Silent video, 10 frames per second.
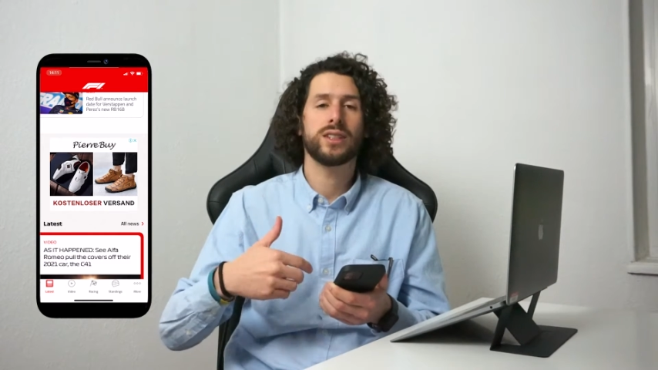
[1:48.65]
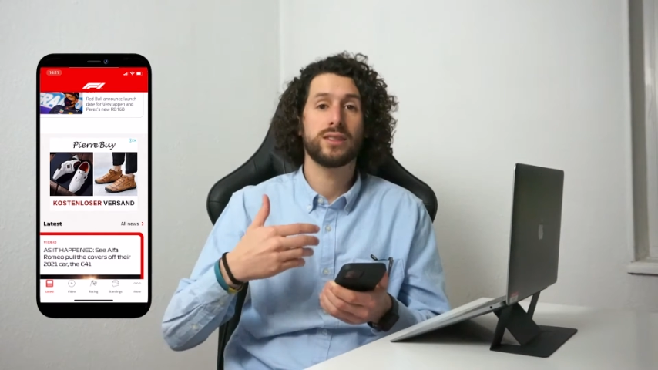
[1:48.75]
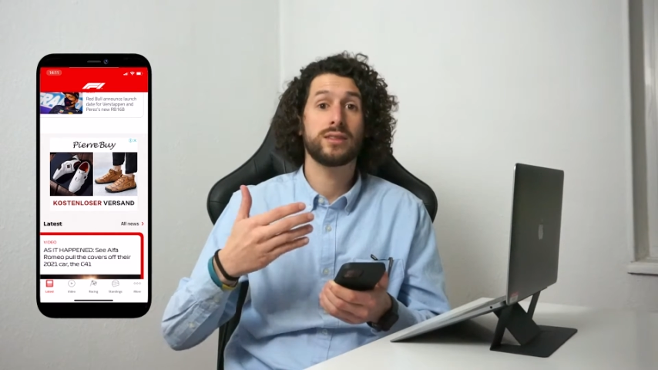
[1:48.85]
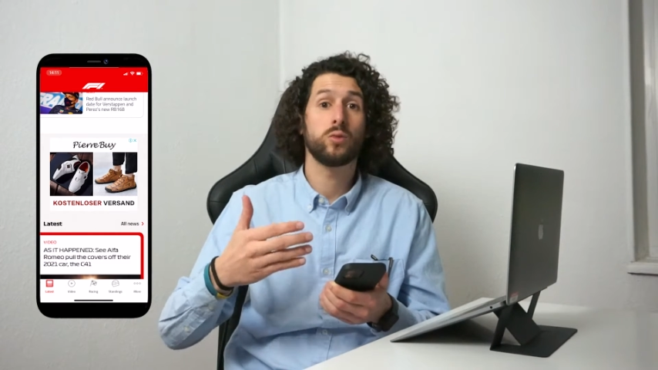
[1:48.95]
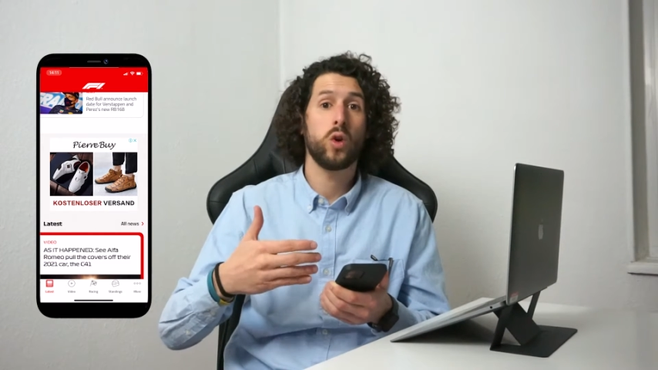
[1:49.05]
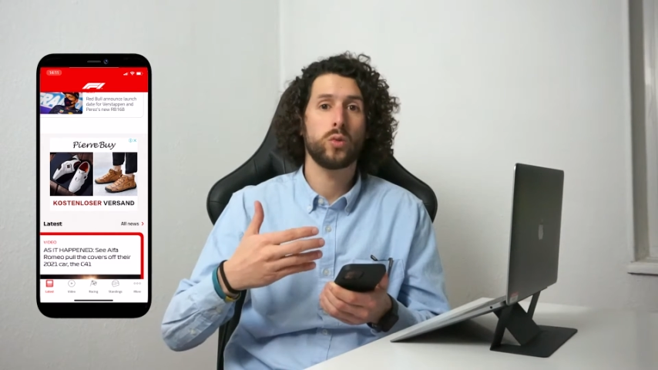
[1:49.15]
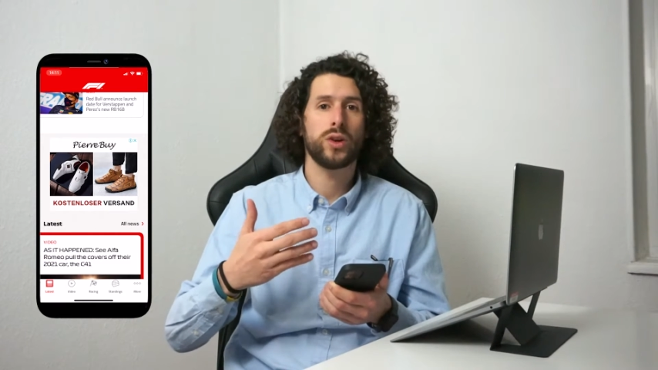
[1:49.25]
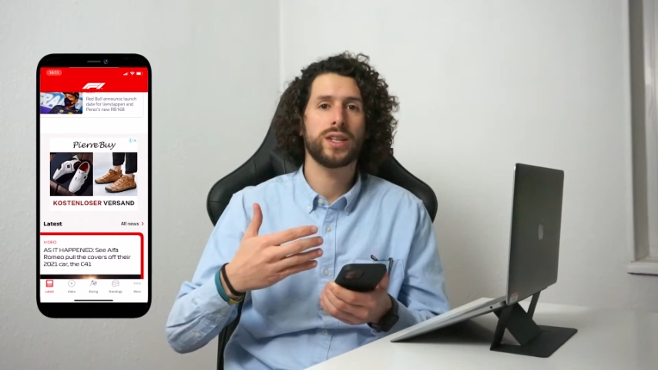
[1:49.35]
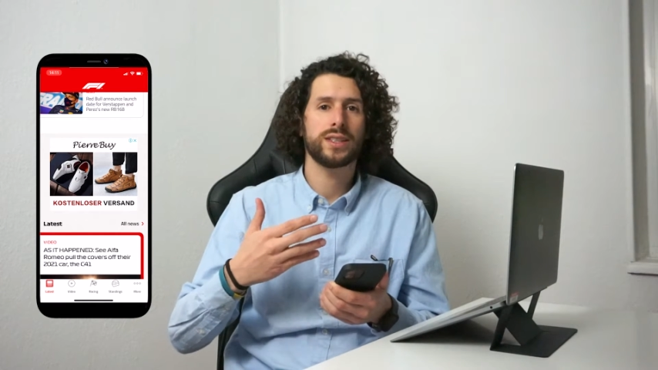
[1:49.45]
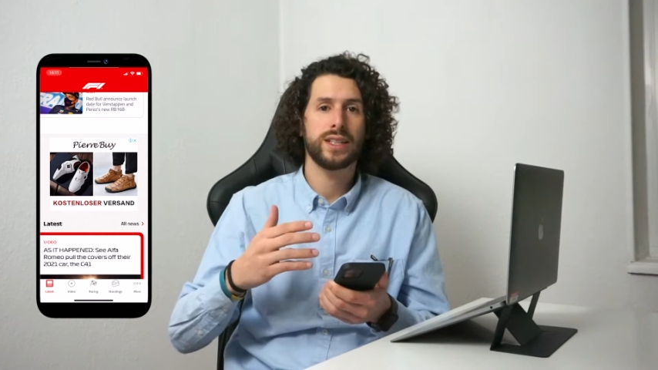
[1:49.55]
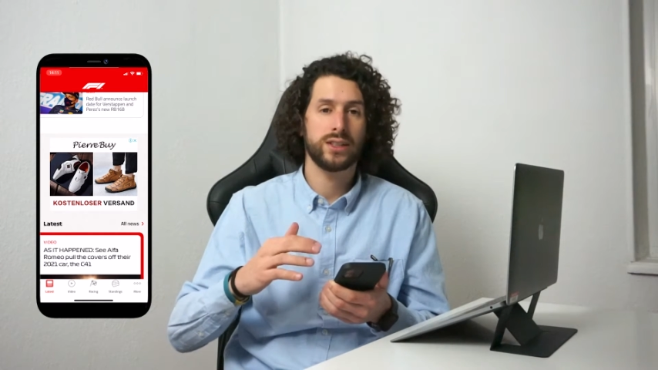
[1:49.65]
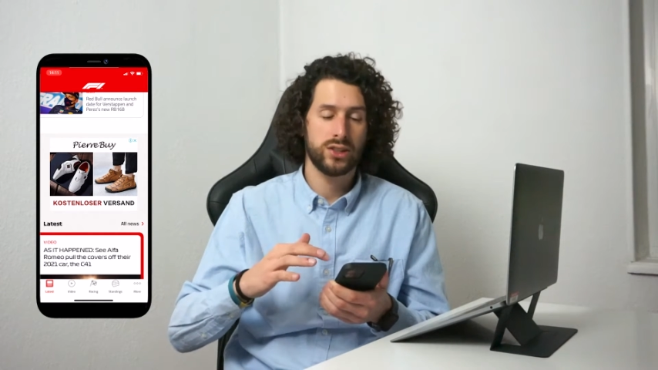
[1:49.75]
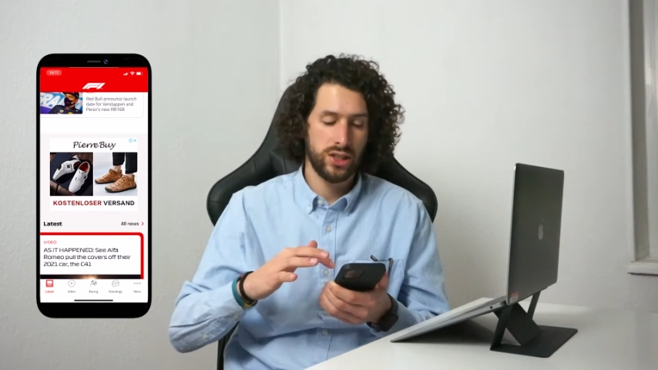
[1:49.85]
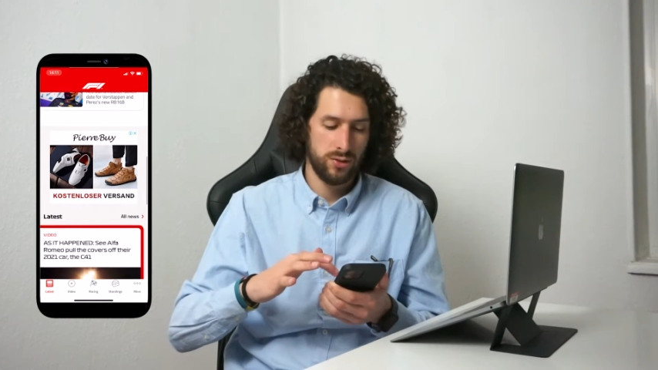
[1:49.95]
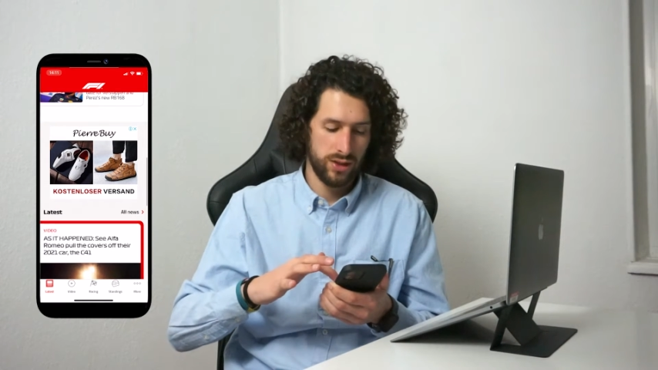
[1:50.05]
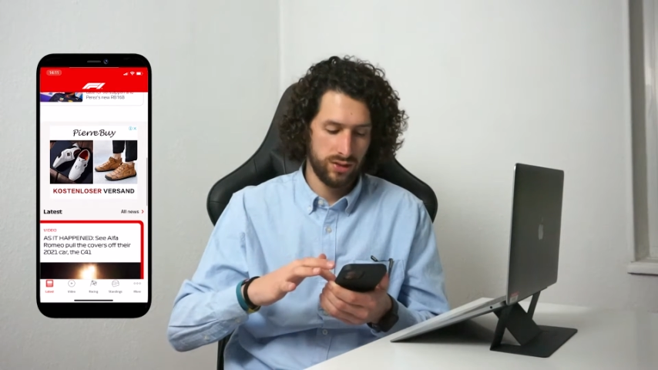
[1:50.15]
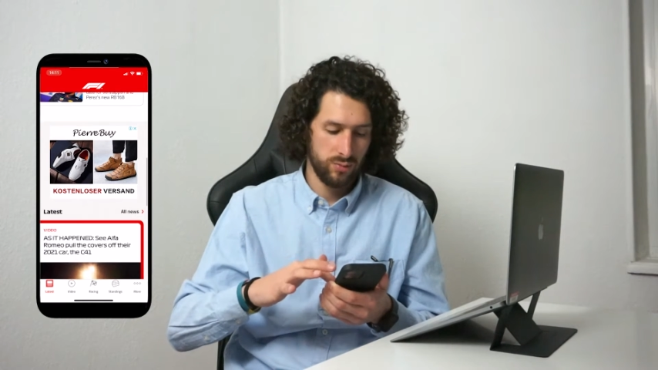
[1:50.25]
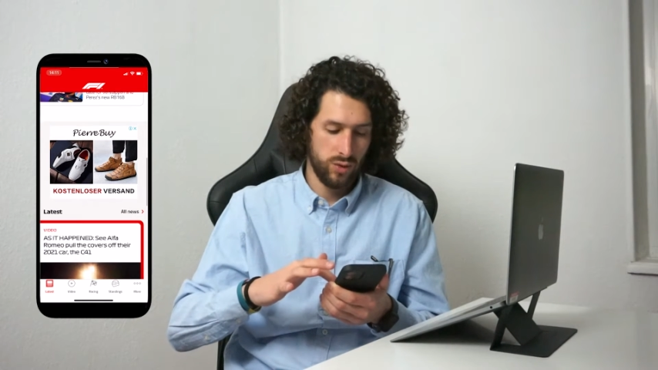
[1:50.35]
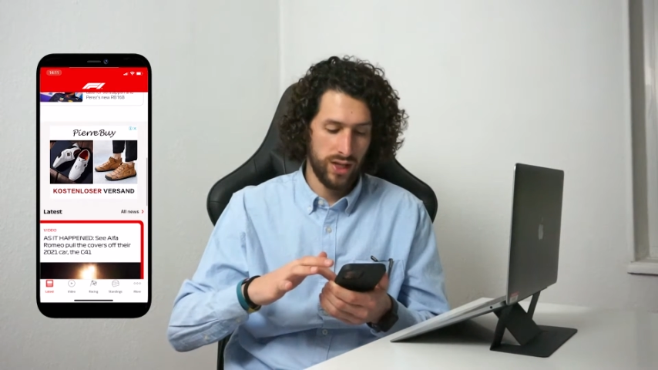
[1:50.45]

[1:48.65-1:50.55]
This is one way that they can generate some